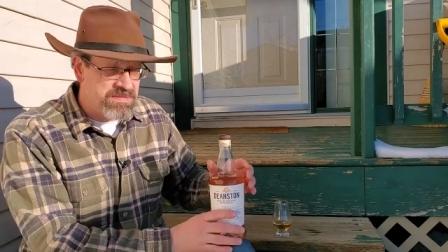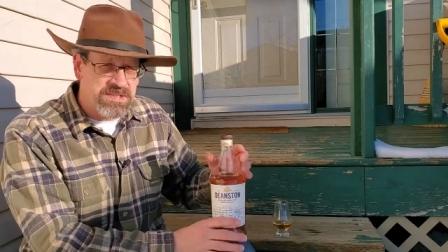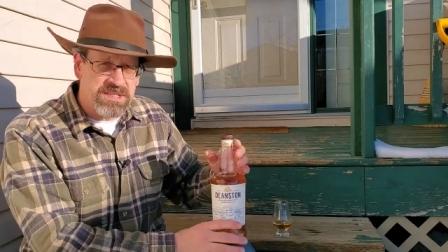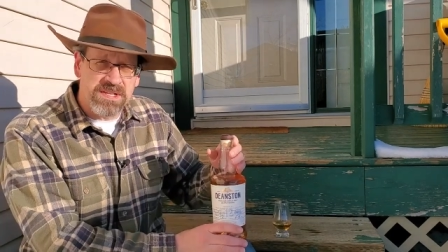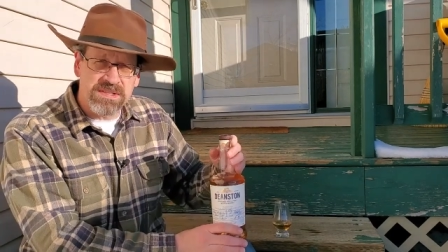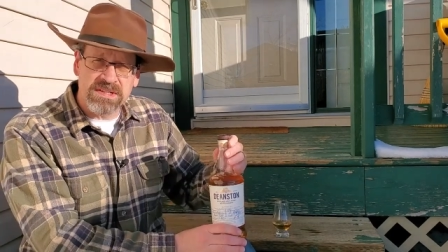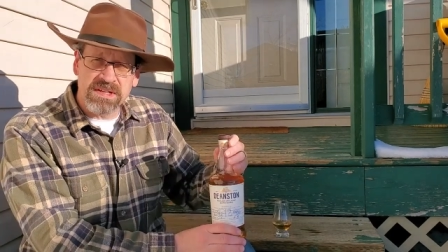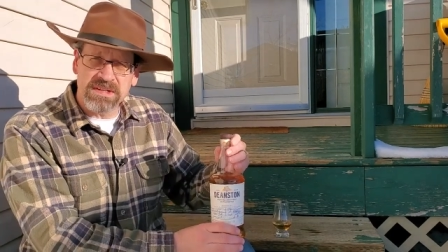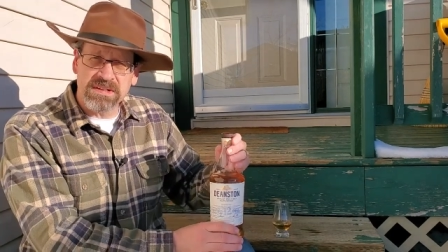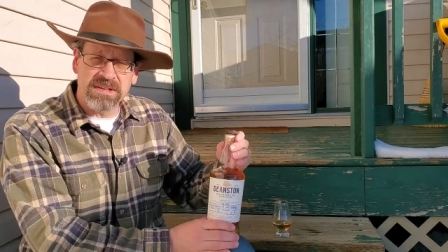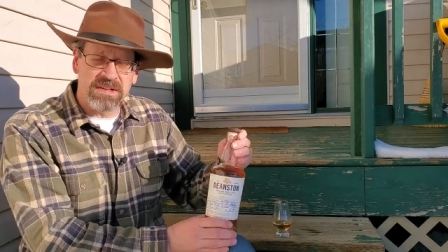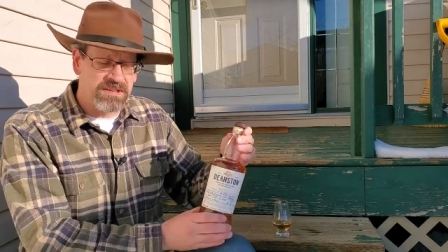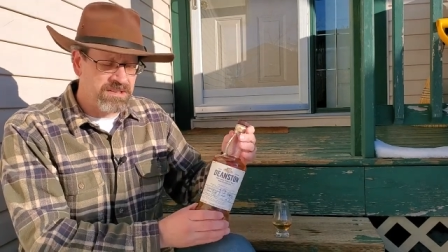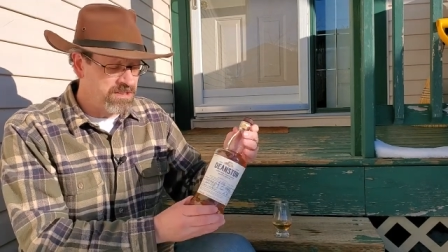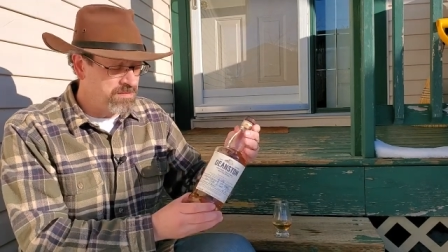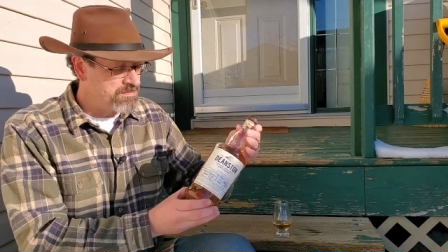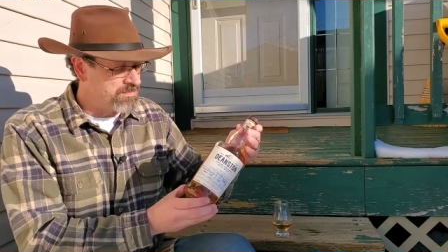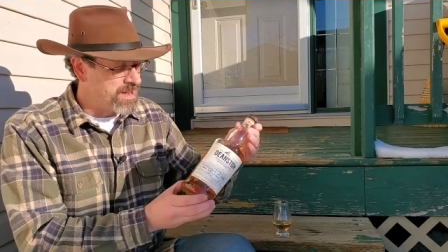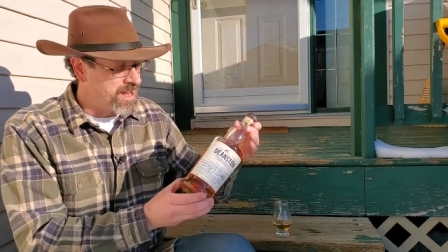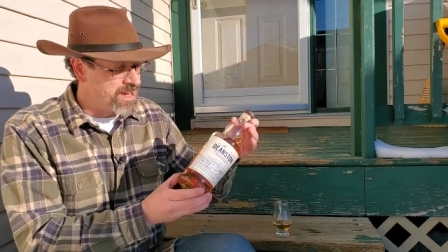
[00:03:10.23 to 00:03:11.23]
this is
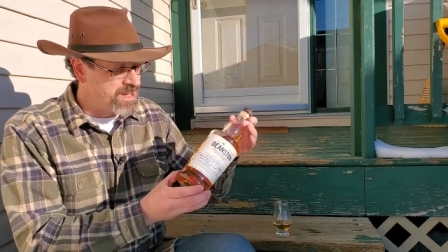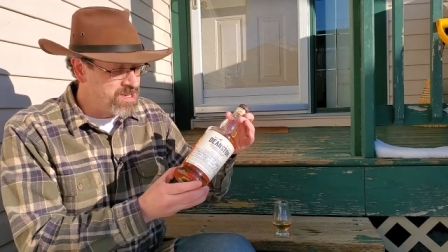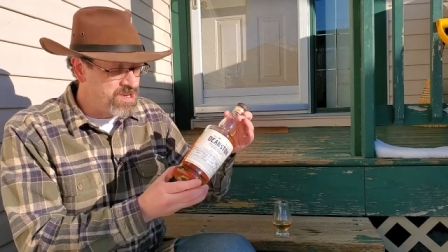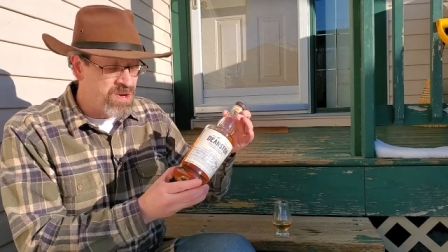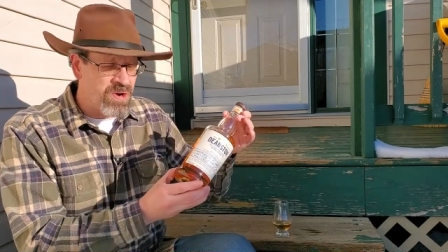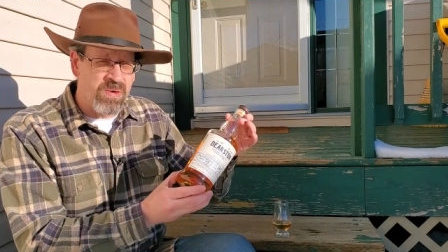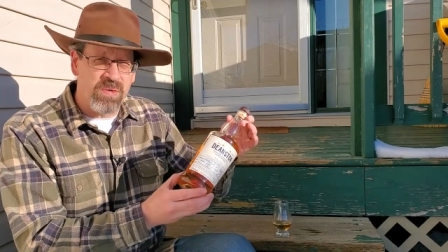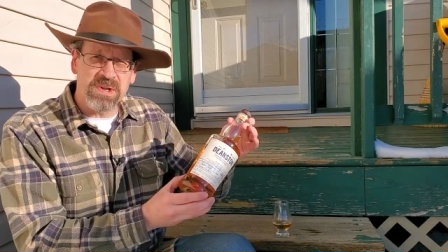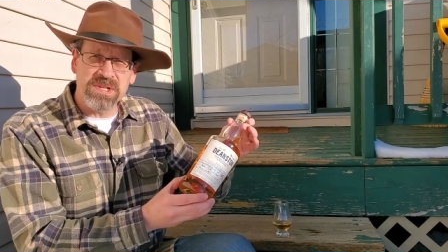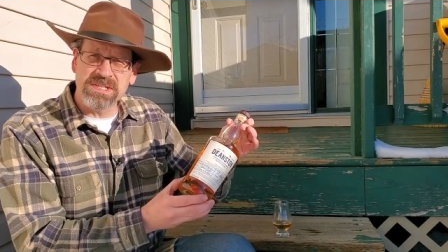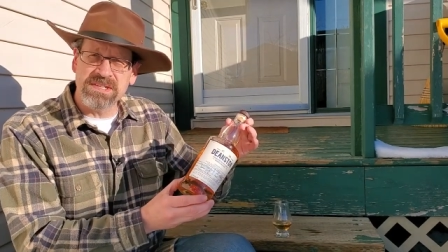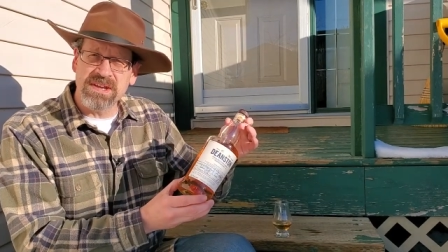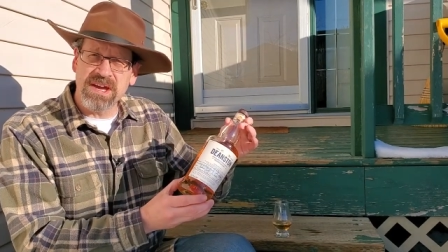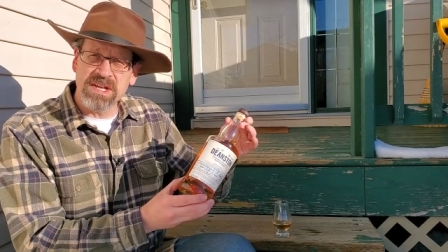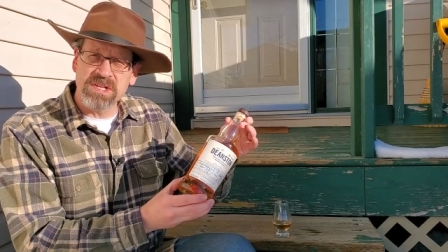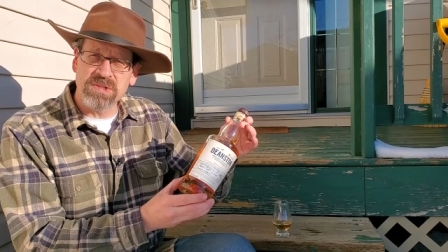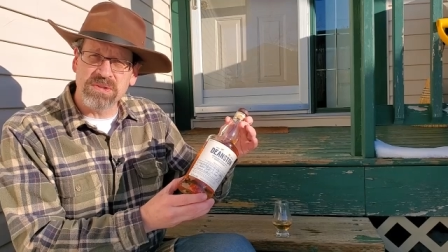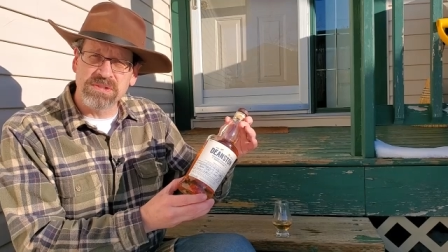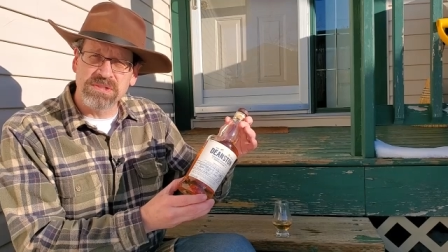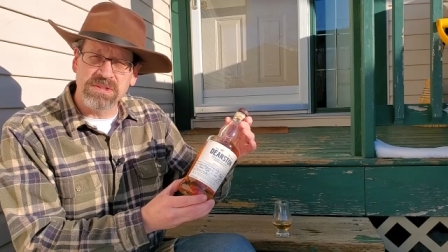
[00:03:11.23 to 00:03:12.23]
uncolored. I know it's
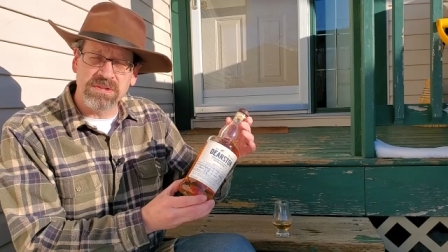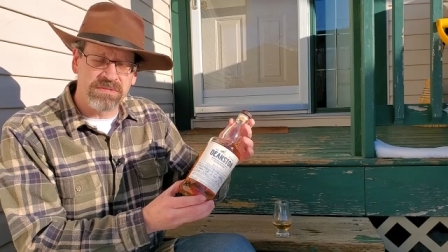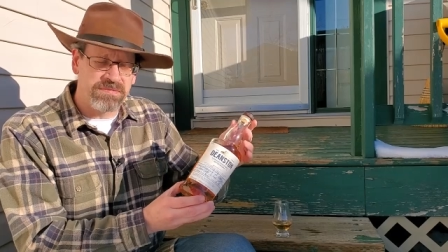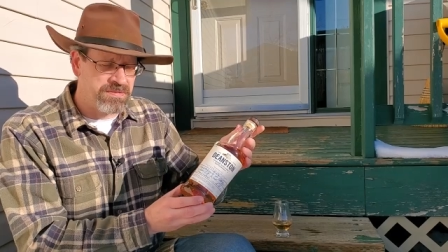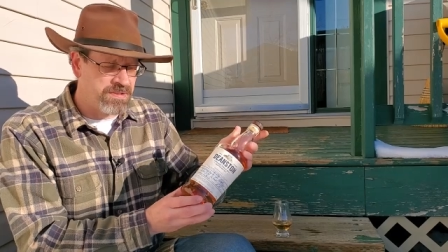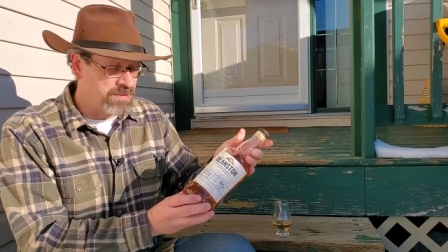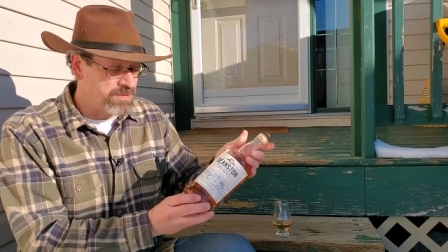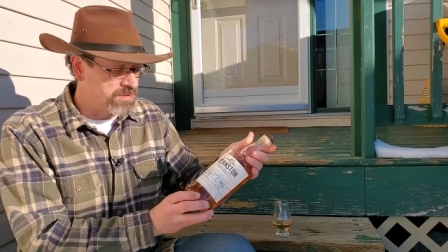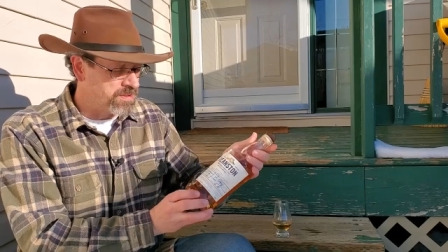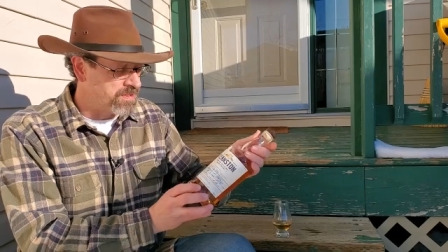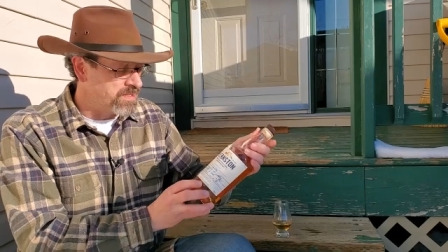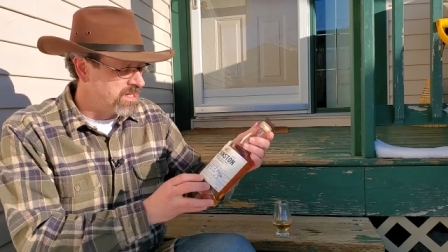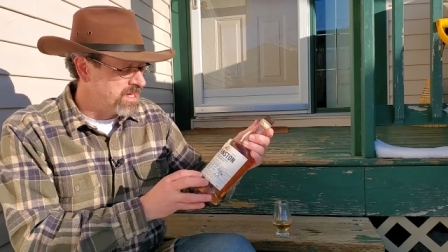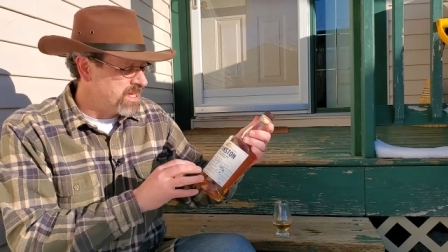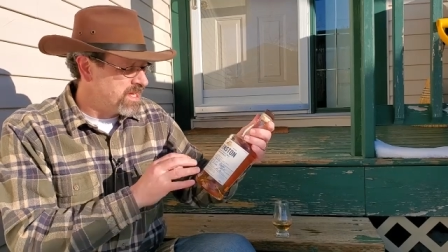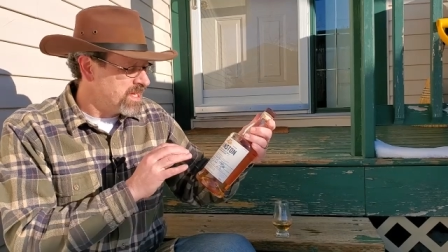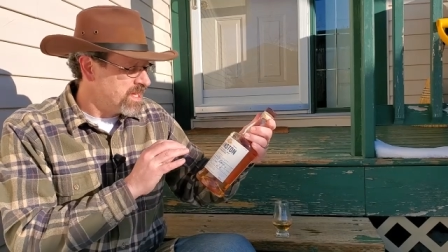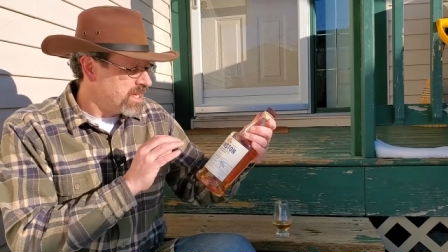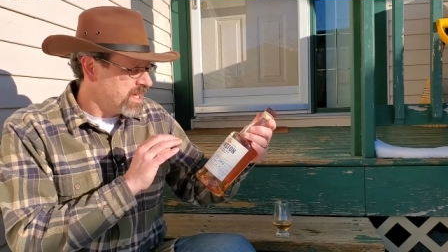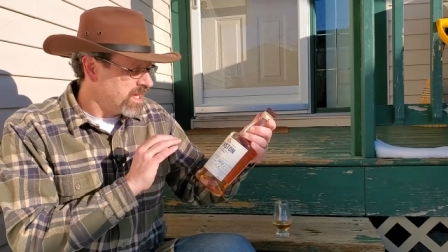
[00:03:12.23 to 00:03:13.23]
natural chill filtered
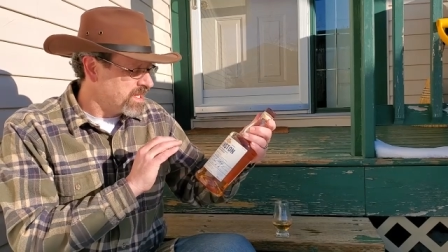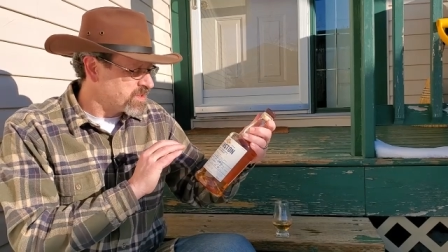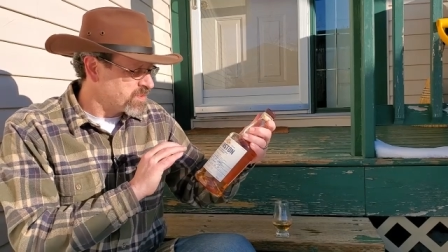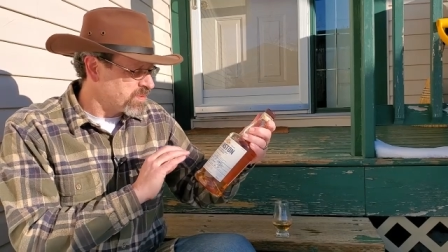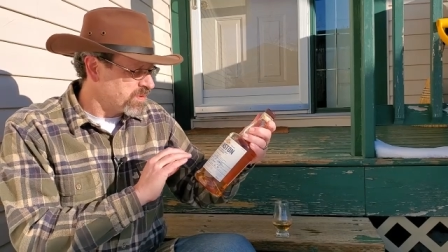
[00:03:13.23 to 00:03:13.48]
it's